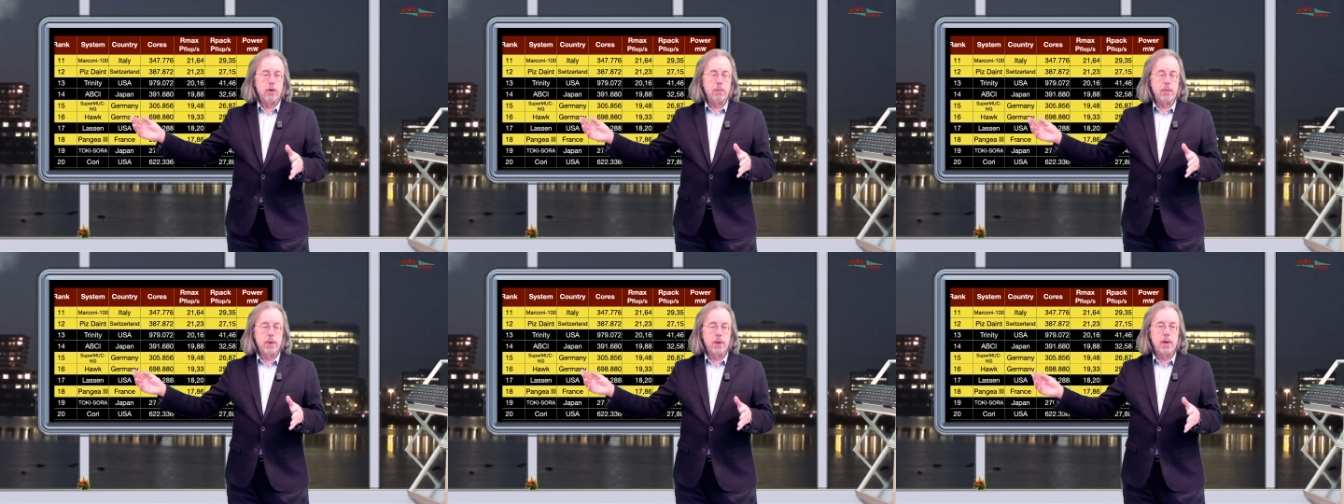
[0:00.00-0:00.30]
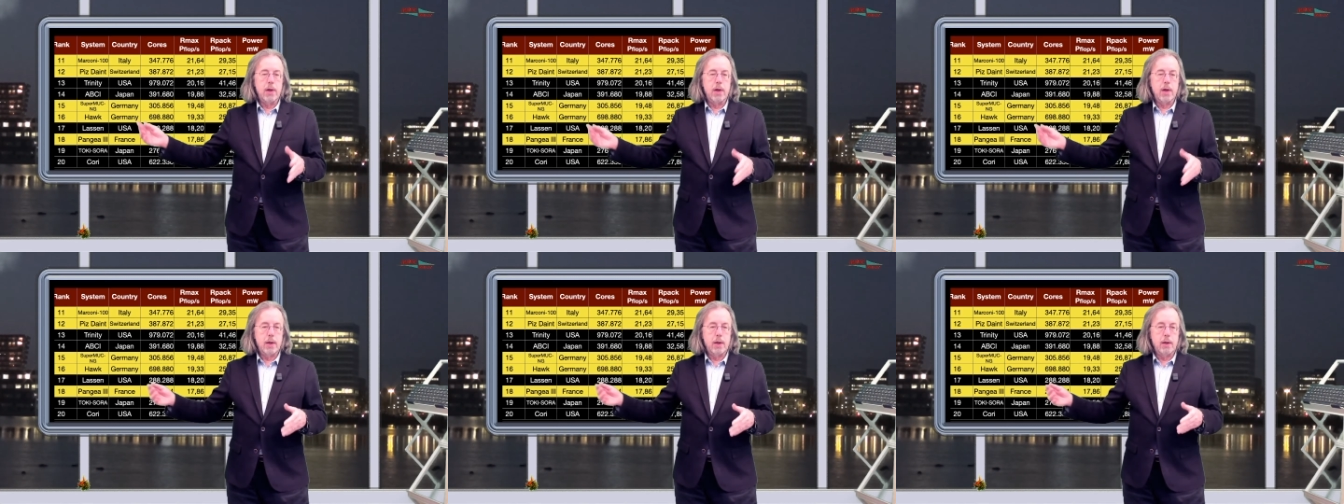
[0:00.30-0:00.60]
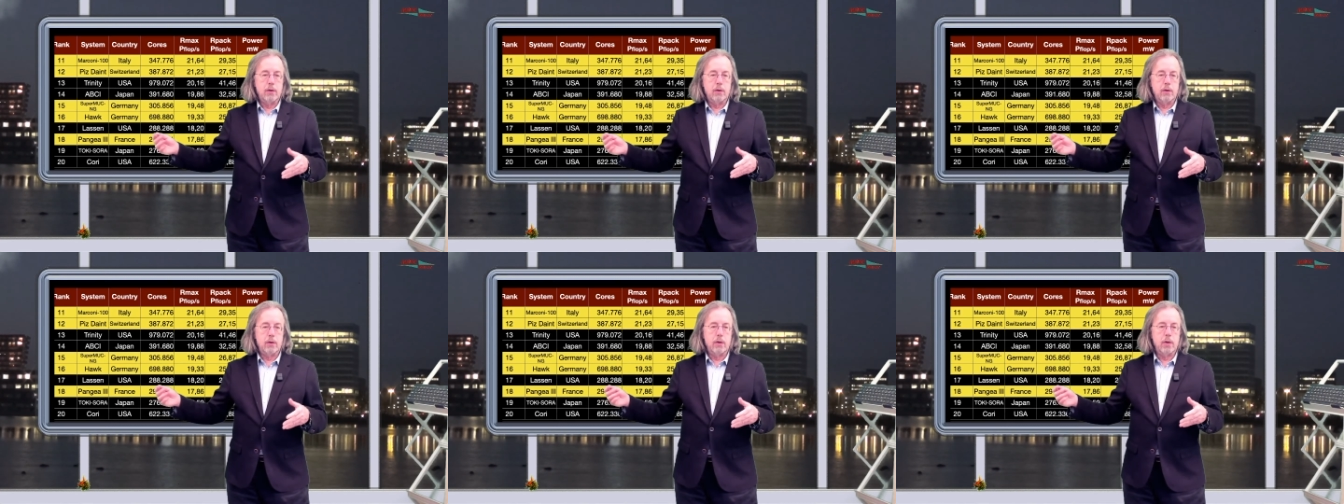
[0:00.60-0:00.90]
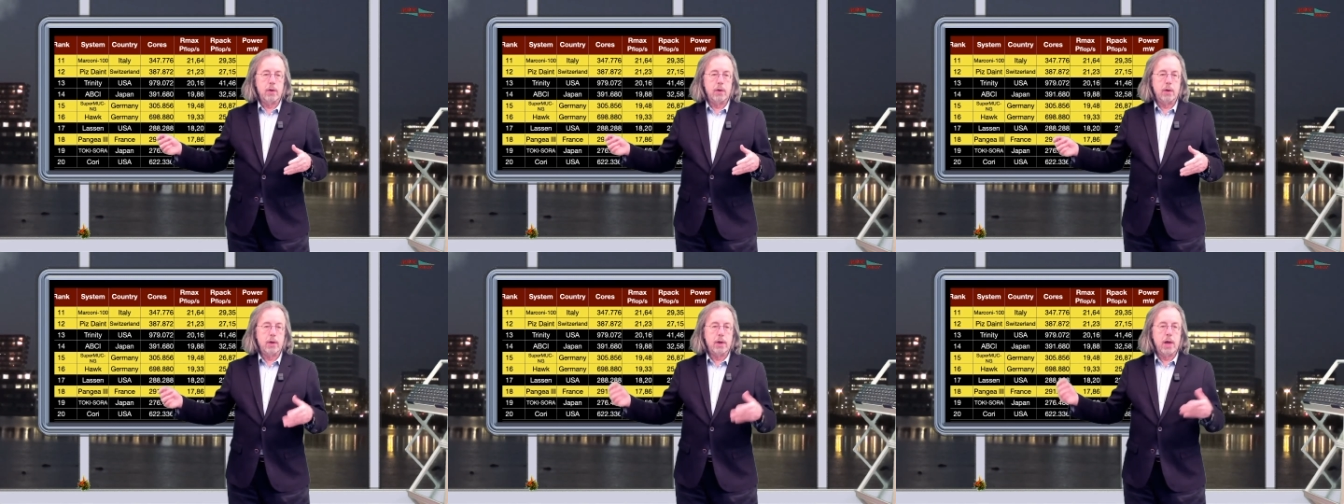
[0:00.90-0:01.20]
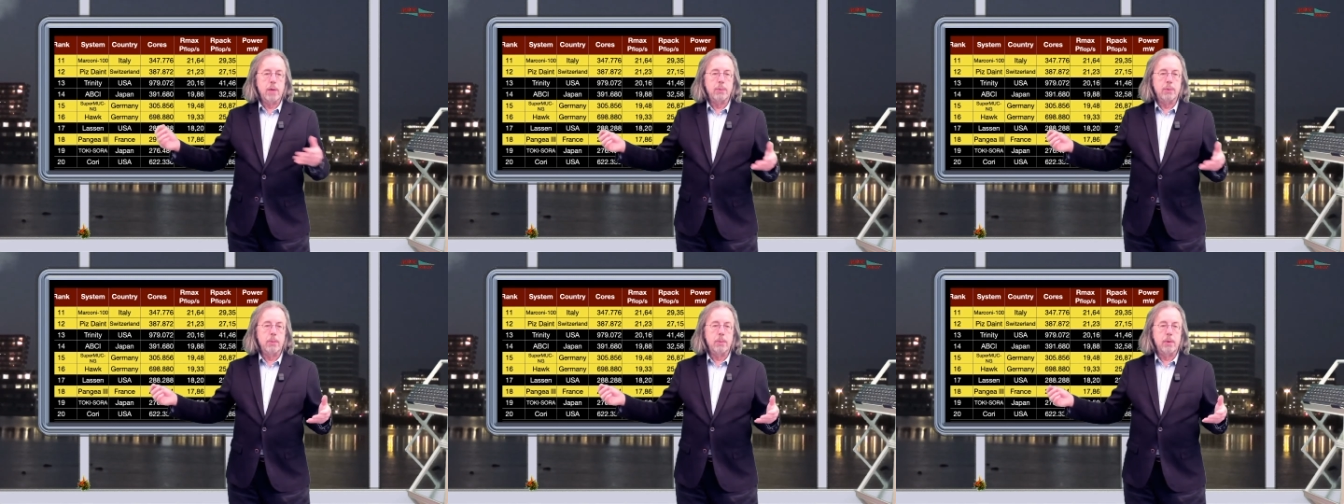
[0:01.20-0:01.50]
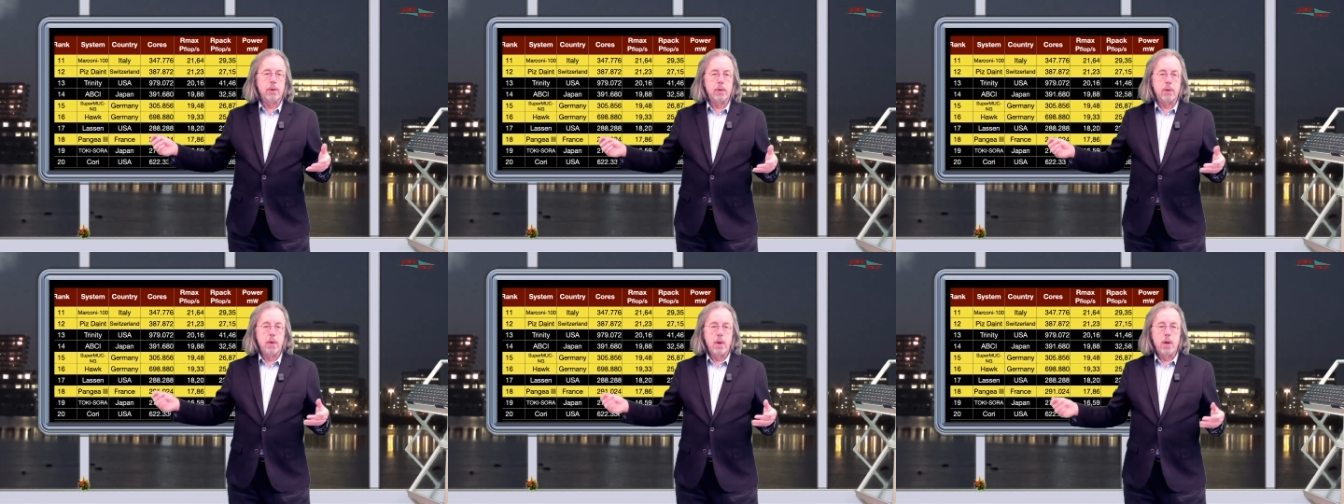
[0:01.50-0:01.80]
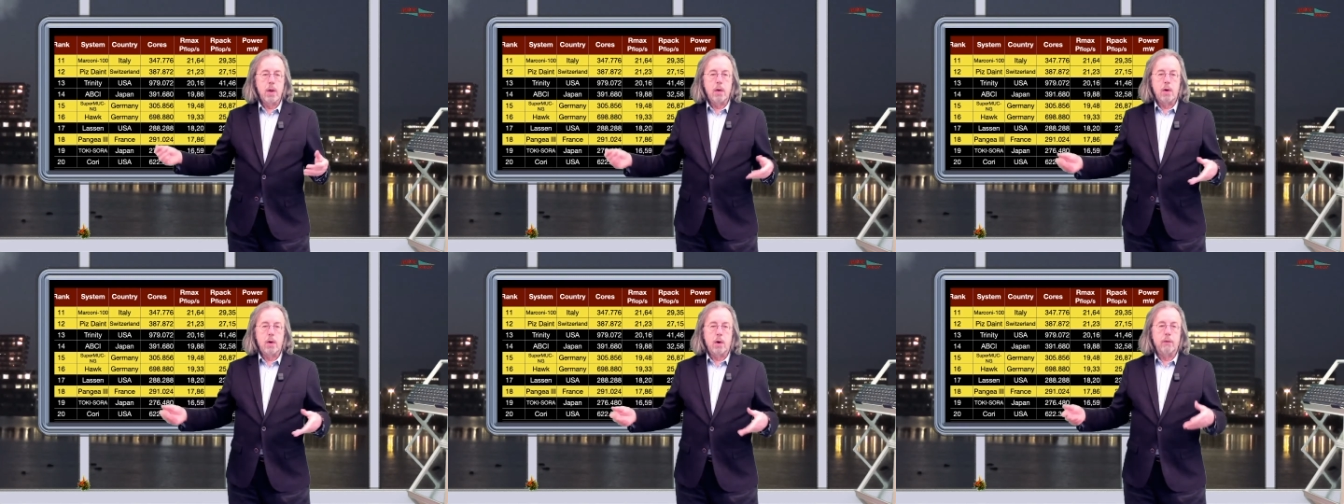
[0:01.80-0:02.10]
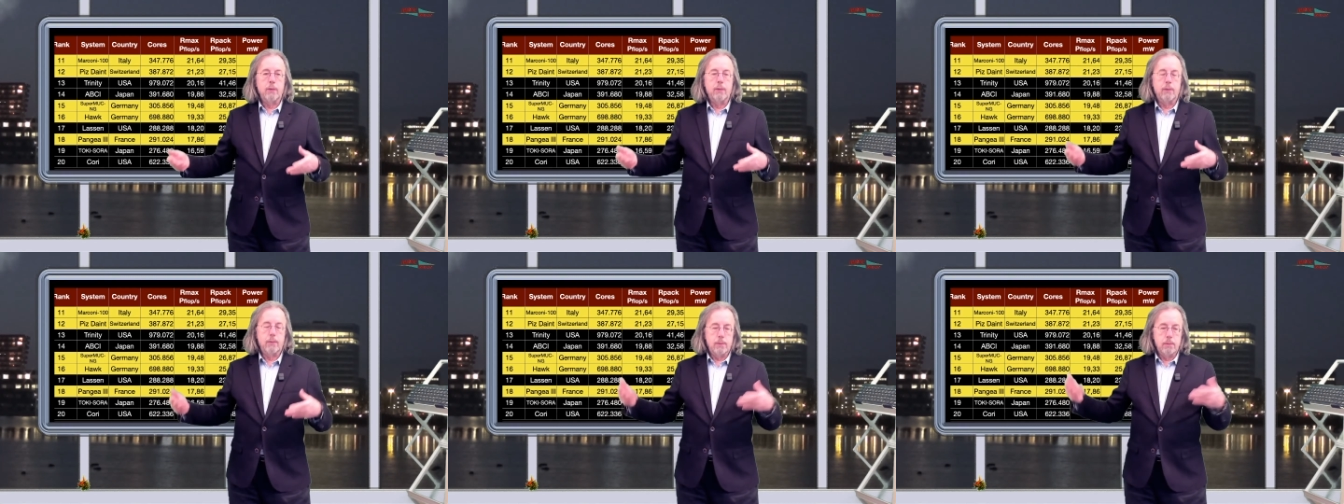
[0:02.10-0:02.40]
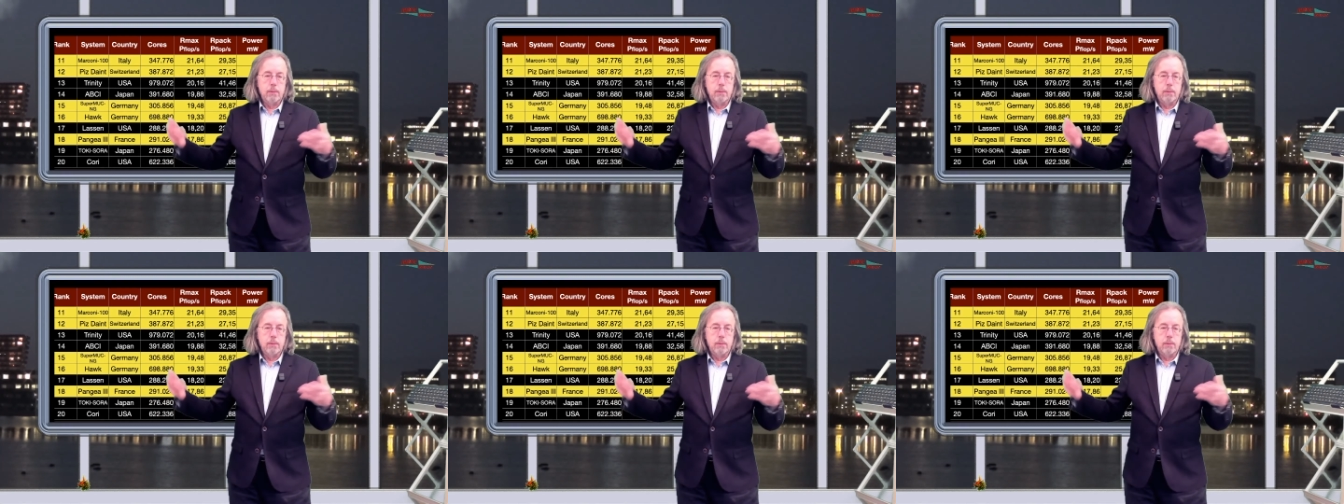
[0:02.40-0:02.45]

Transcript: Germany is uh, capable of